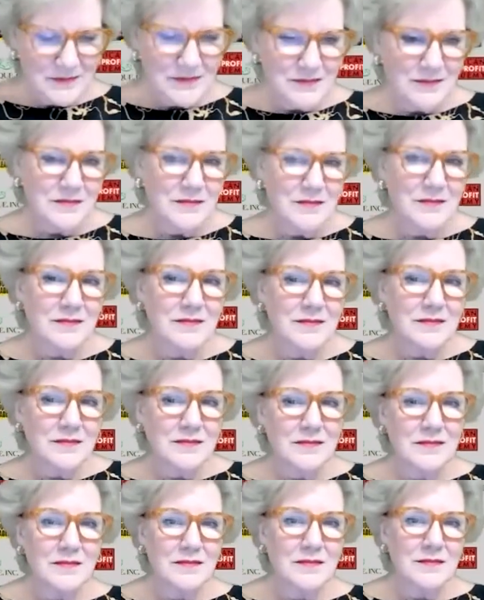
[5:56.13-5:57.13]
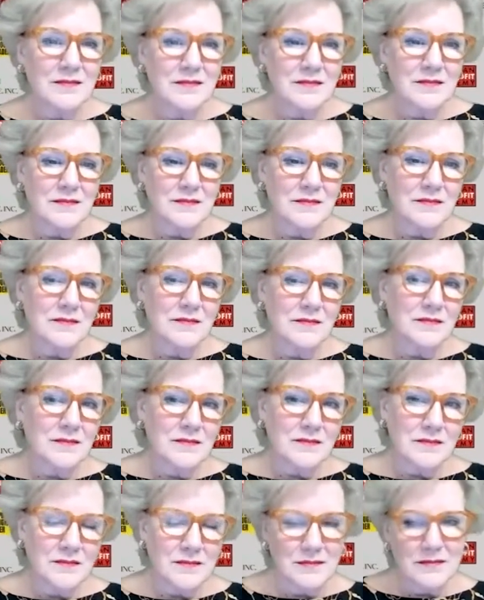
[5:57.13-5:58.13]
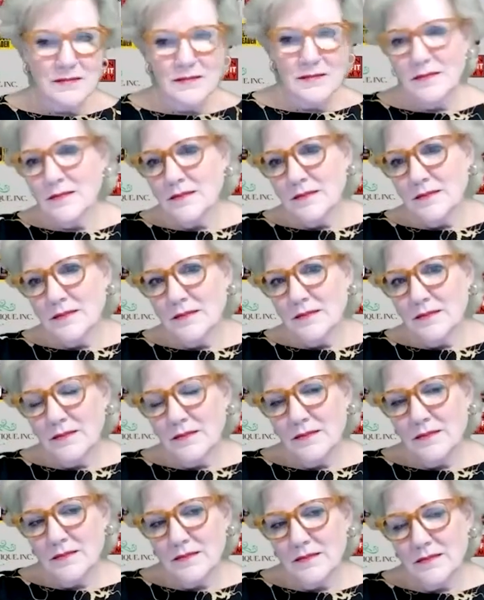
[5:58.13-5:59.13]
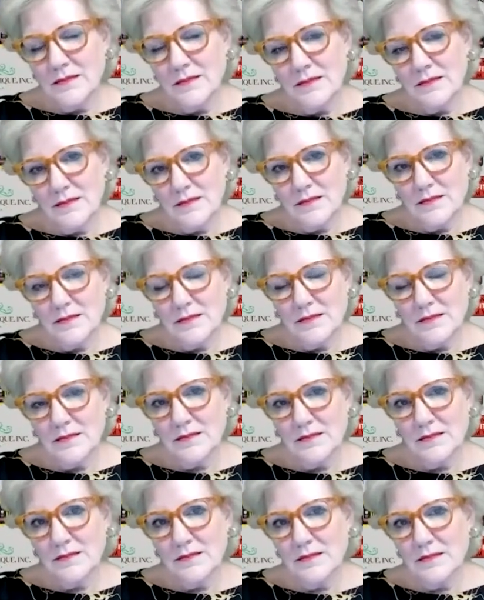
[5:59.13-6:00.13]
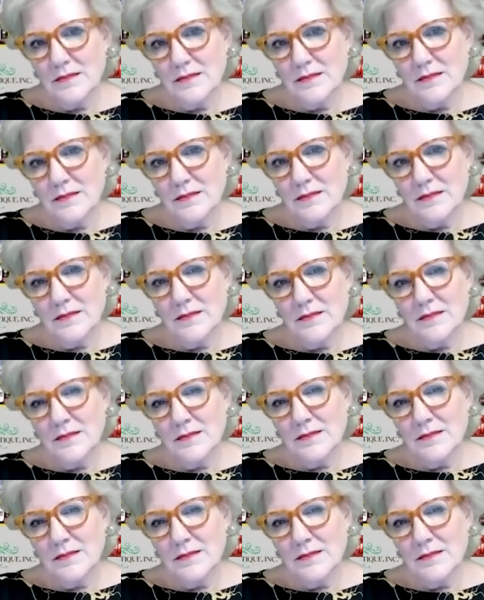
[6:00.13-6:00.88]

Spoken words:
(not speaking)